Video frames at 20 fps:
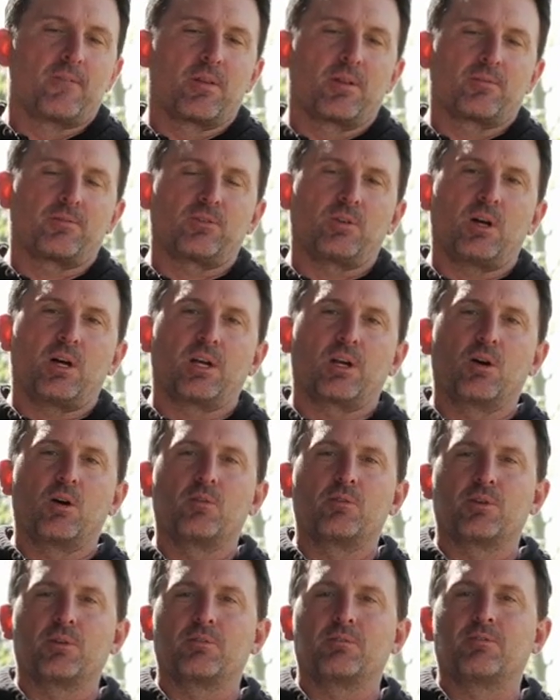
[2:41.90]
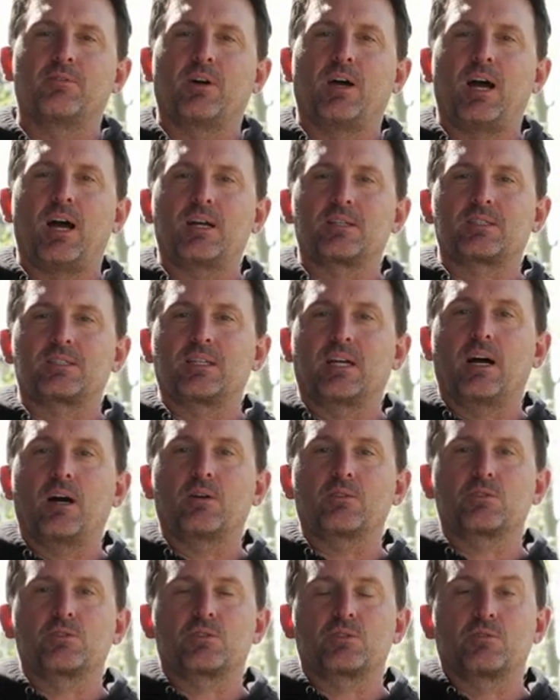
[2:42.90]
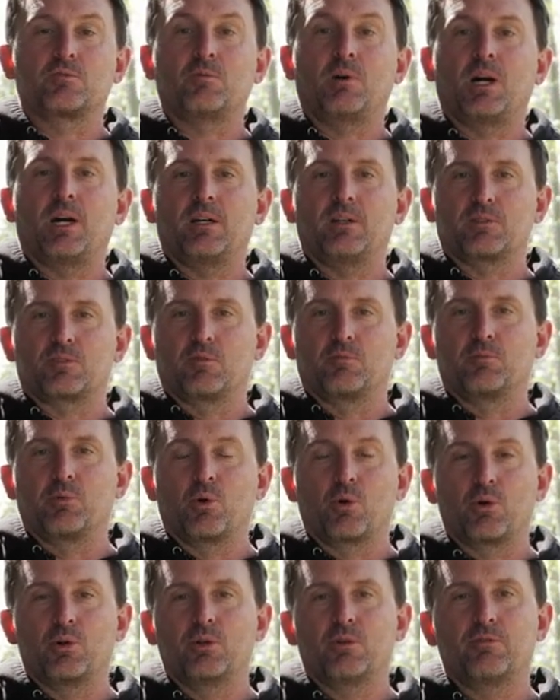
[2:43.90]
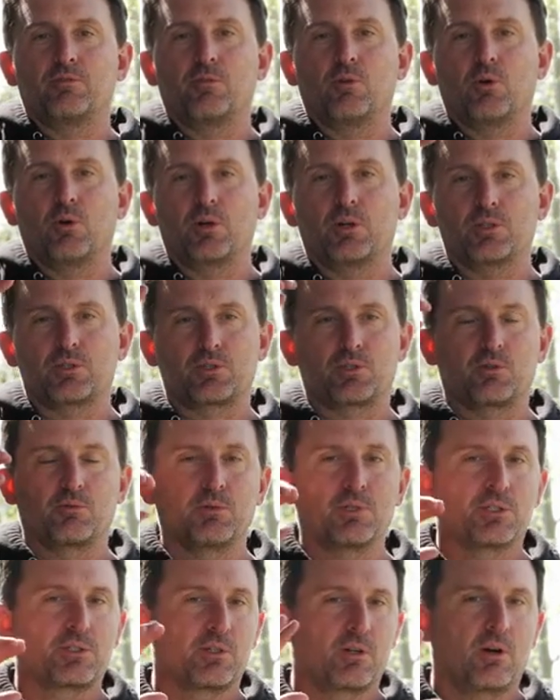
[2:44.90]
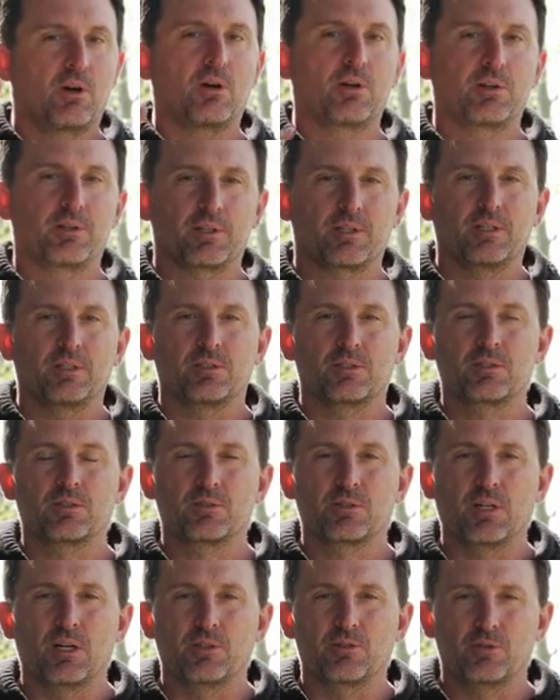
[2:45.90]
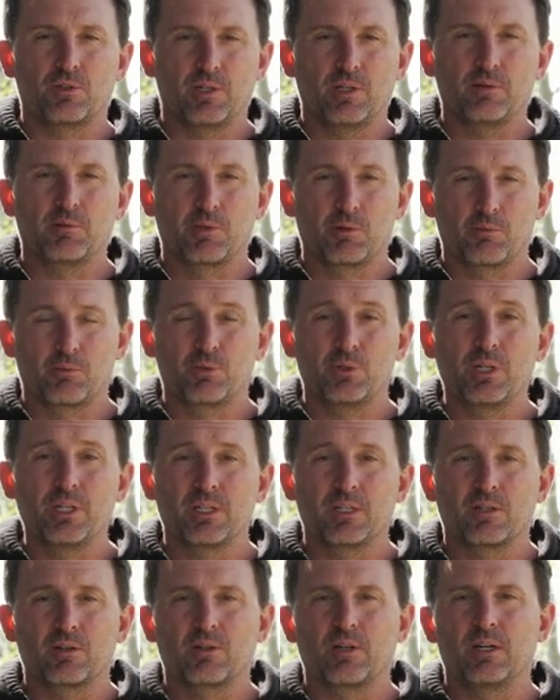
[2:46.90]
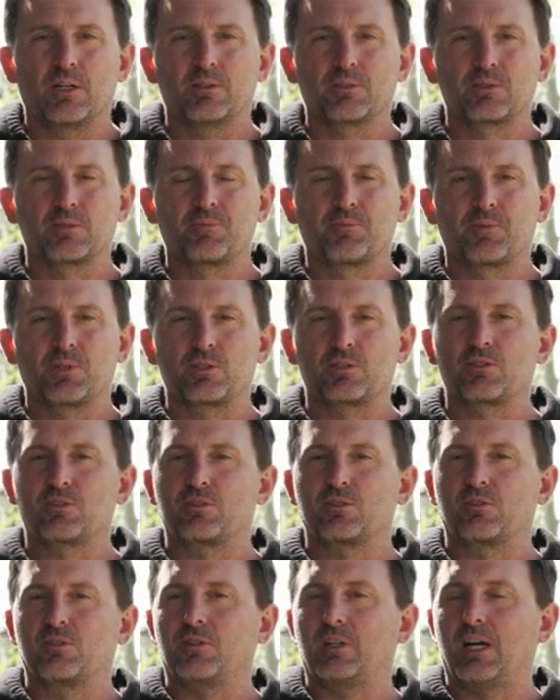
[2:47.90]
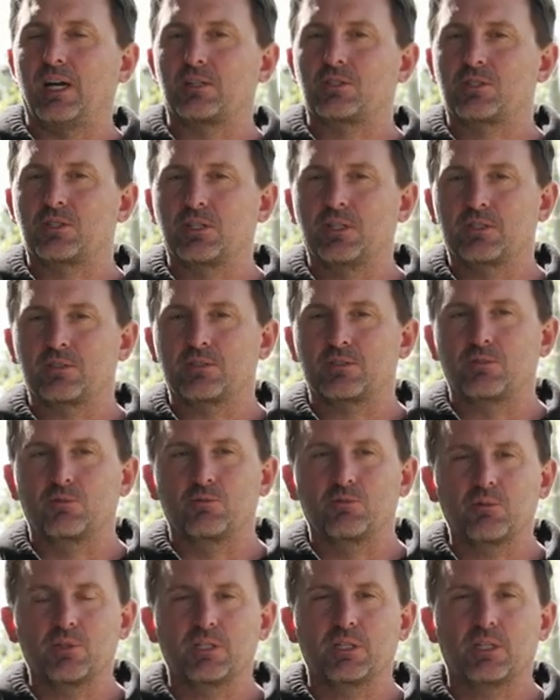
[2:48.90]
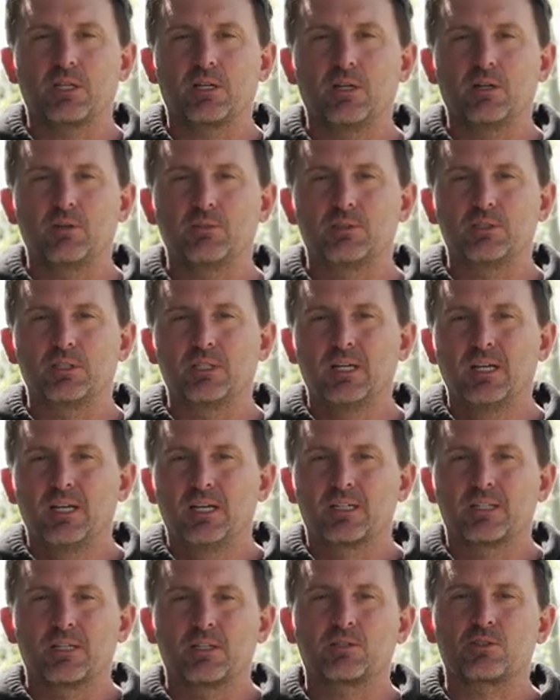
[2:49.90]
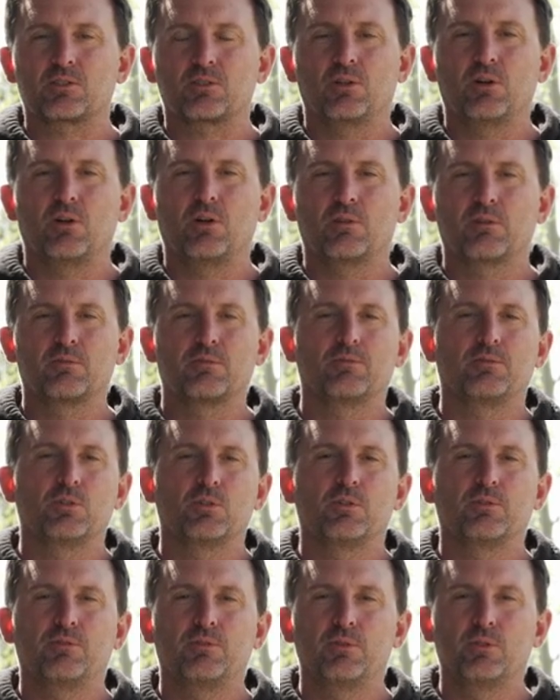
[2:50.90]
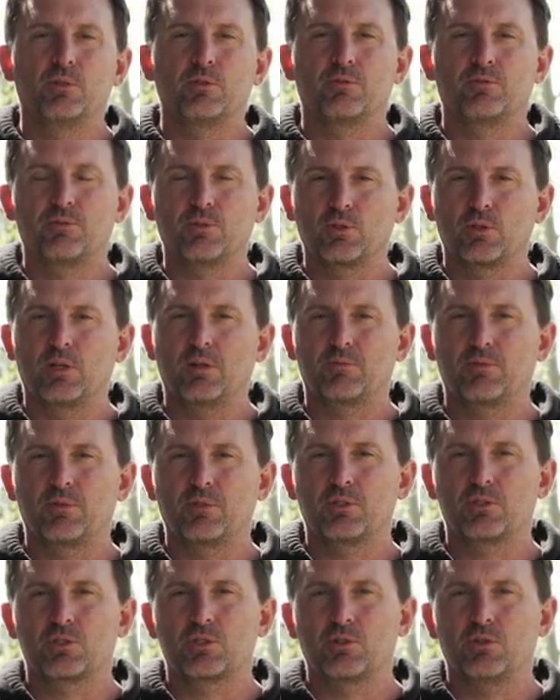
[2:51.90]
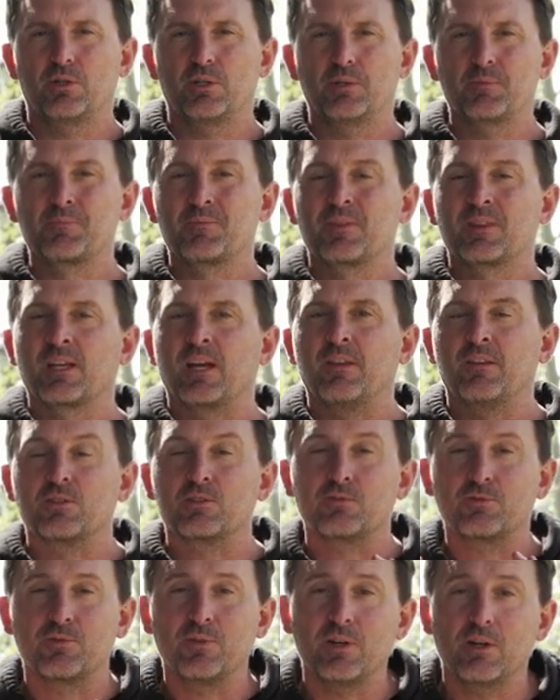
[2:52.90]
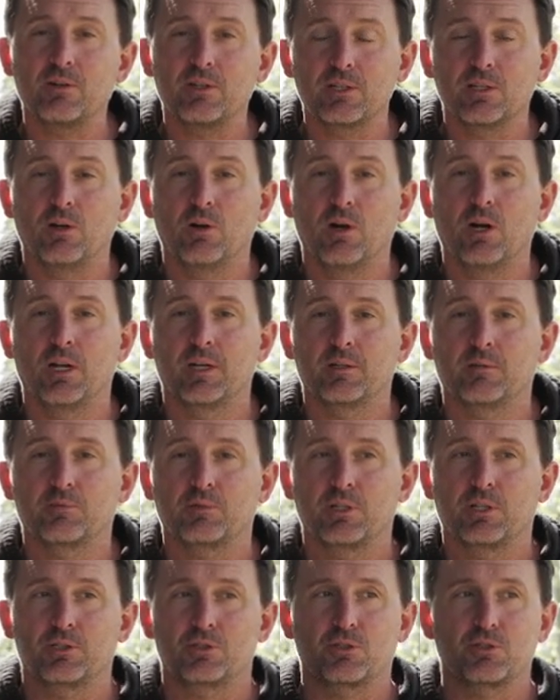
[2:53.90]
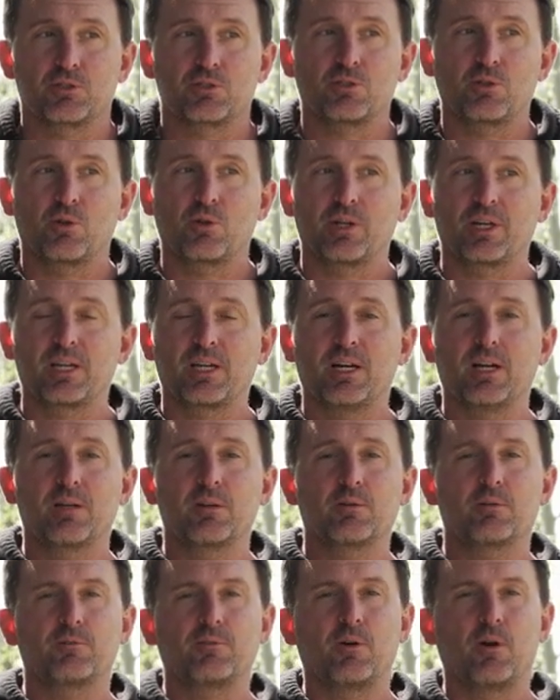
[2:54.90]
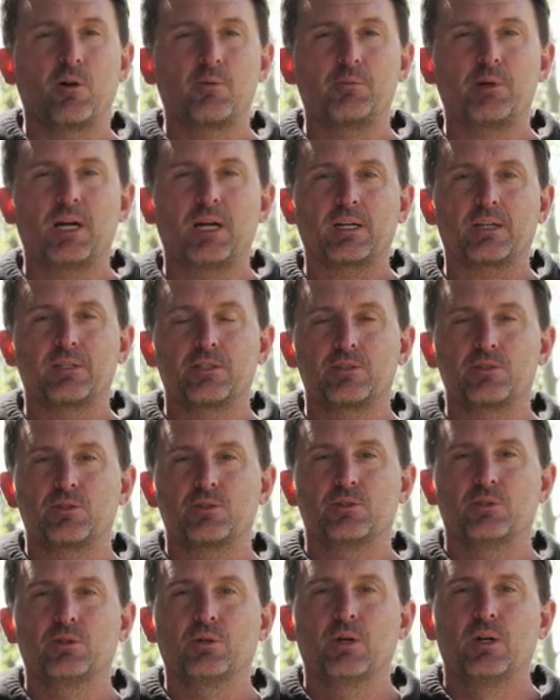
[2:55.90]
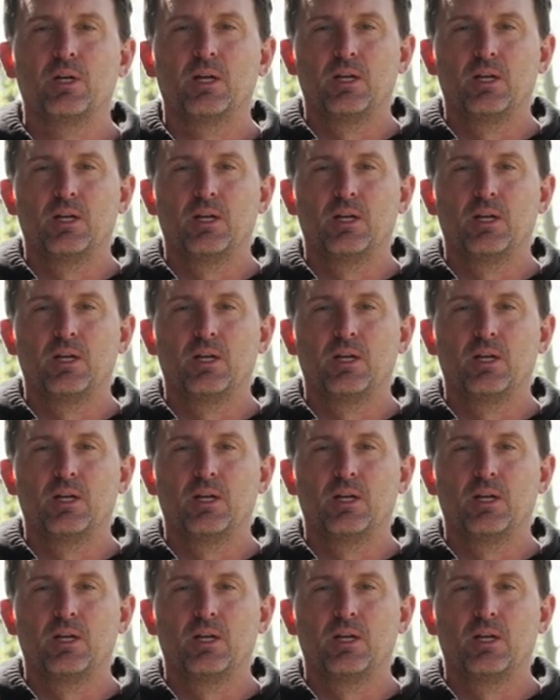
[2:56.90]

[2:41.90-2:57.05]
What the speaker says: flying over the vast thousands of miles of boreal forest to reach their Arctic and tundra and their breeding grounds. This is their last chance to really get healthy, get strong, full of food, fuel up for the journey, and there's very low hunting pressure, so they kind of fall back into